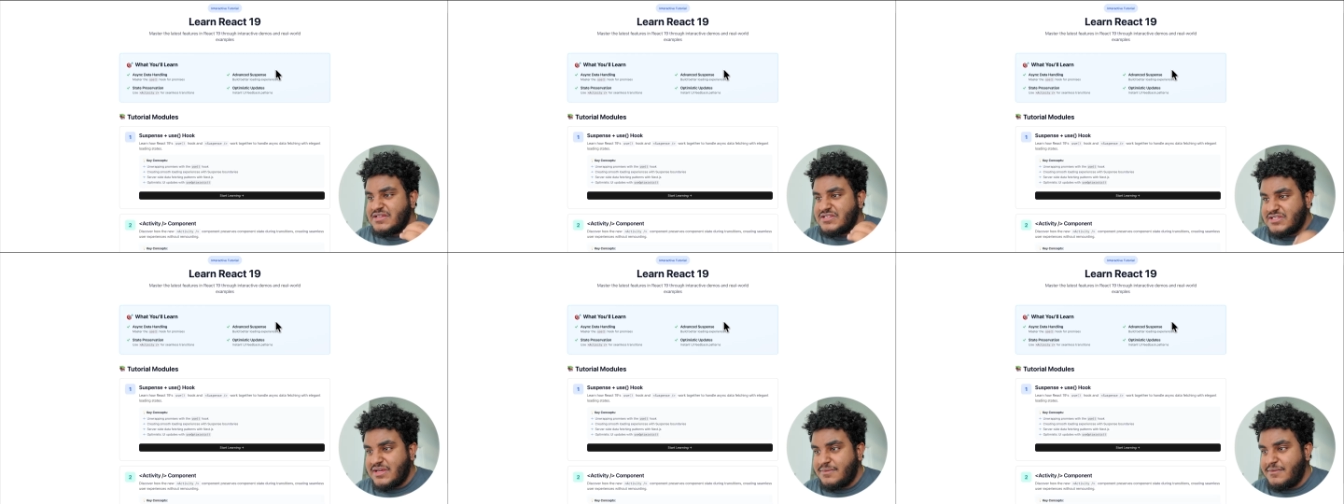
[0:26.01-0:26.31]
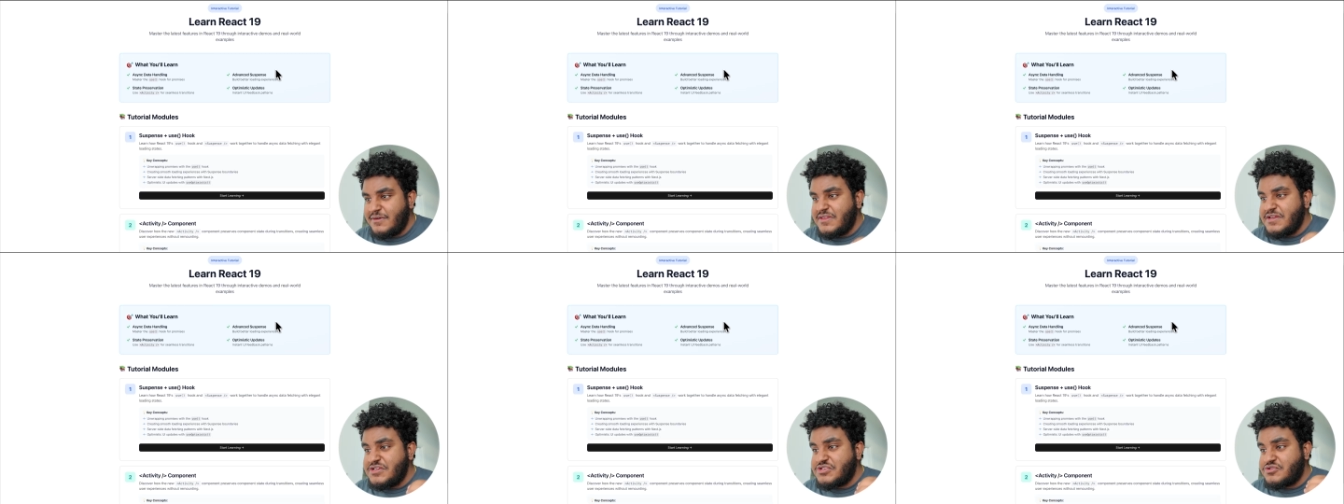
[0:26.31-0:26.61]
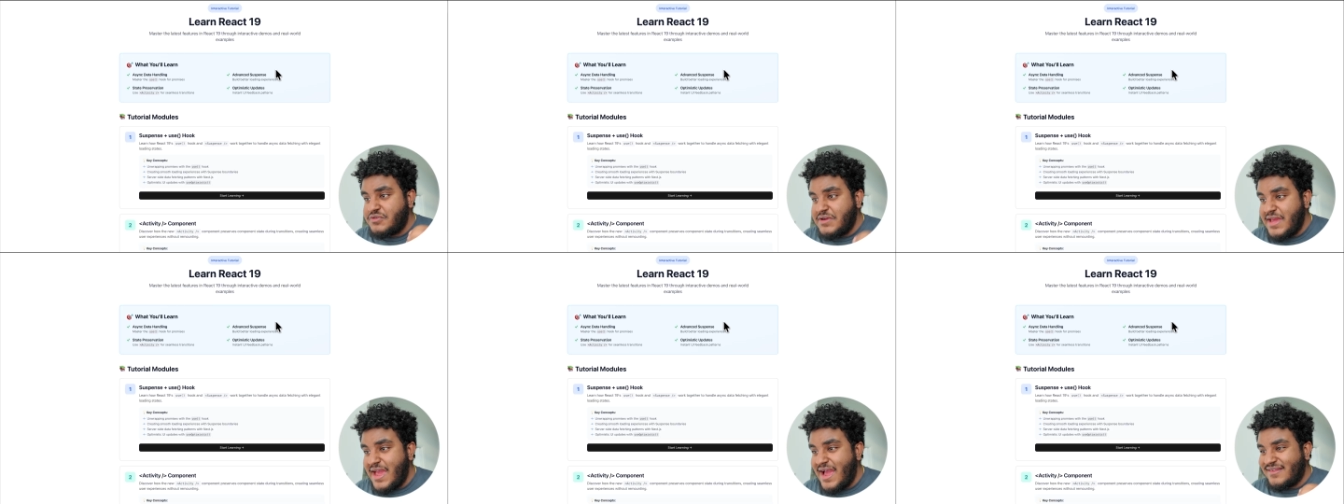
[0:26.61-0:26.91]
some of
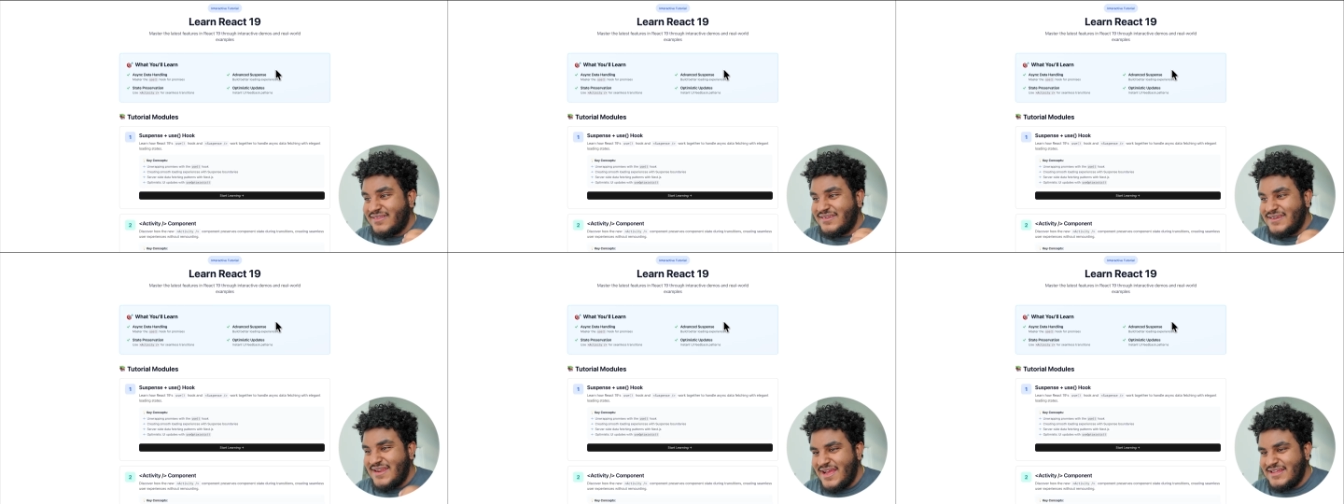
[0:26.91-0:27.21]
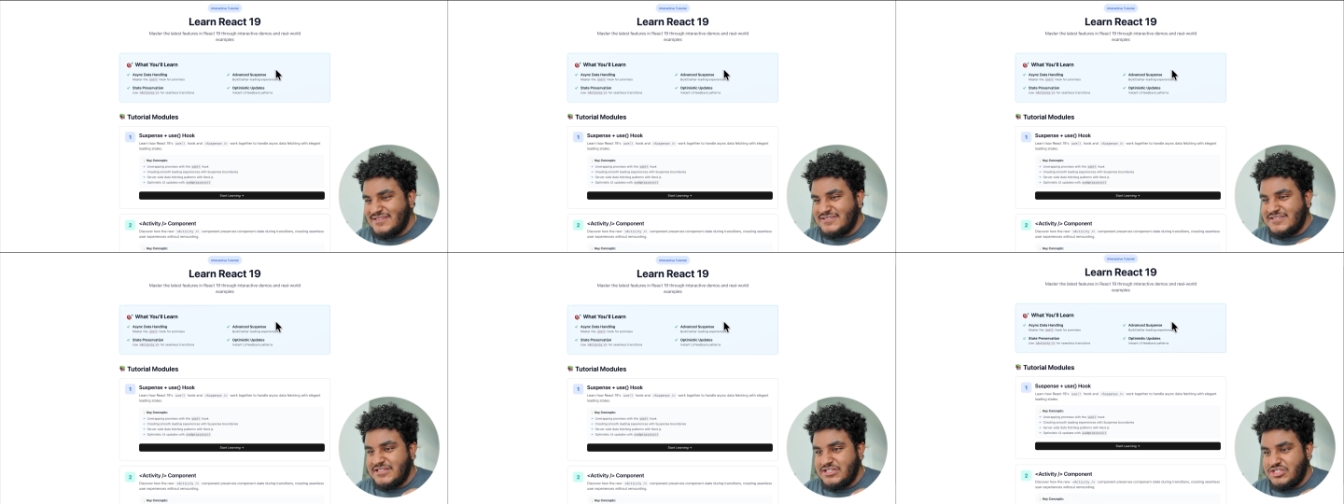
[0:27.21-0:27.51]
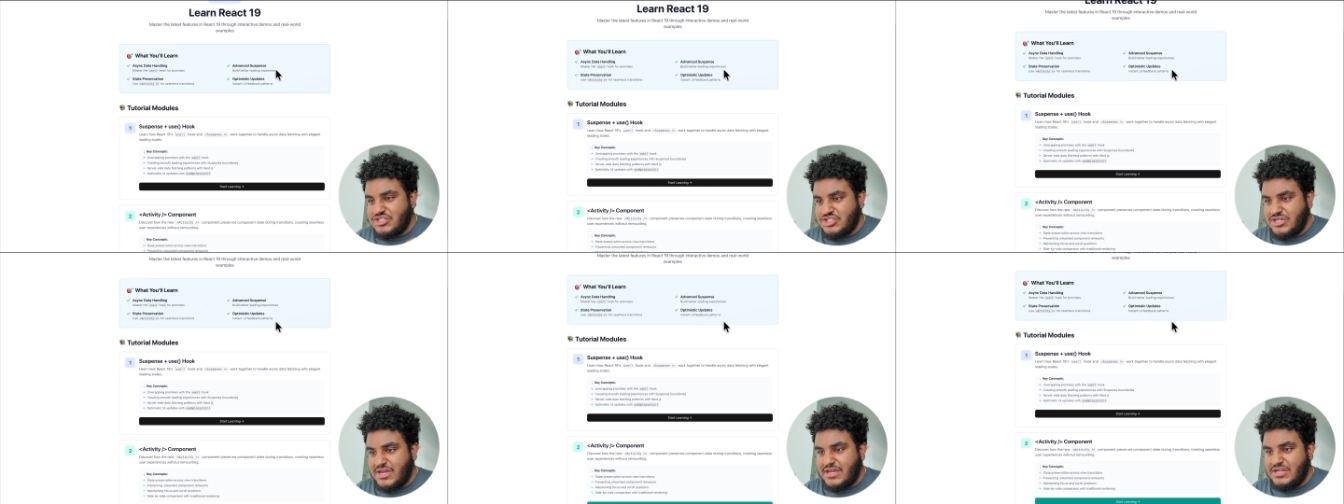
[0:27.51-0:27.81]
these React
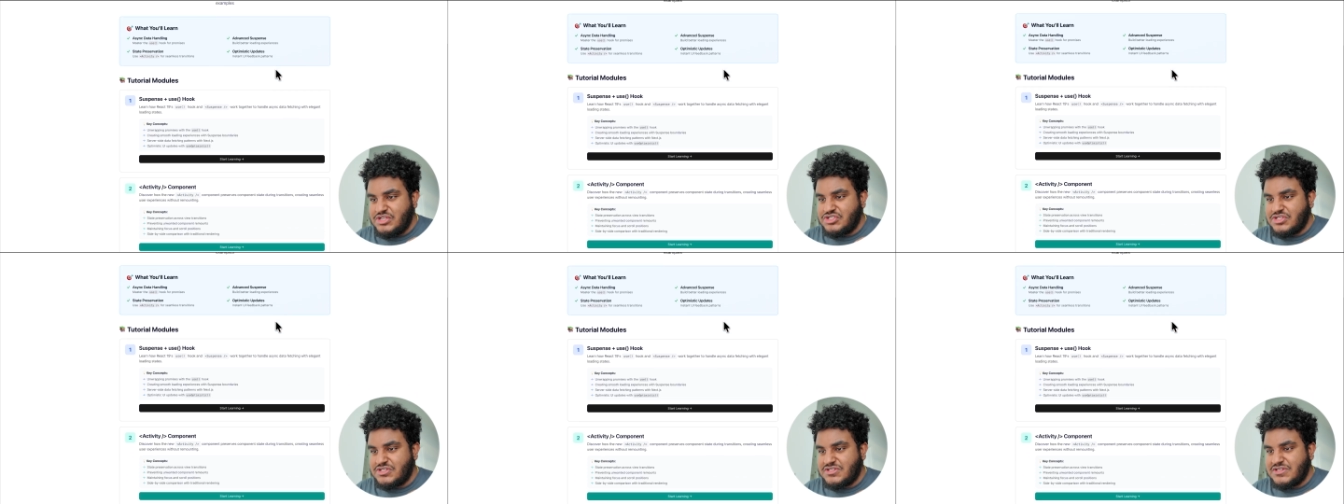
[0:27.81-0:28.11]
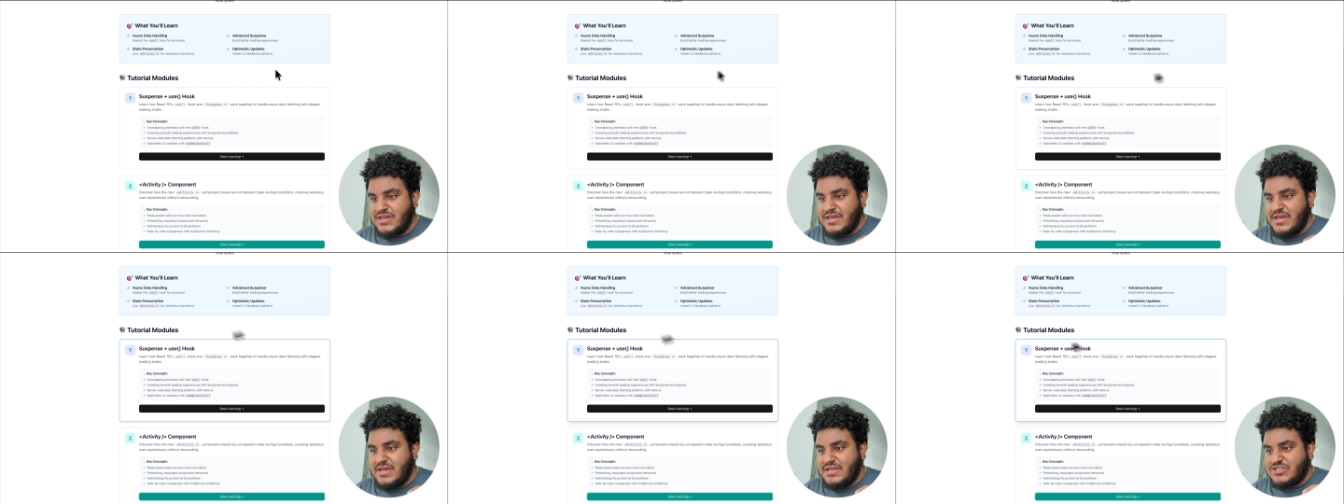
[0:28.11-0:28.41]
19 changes,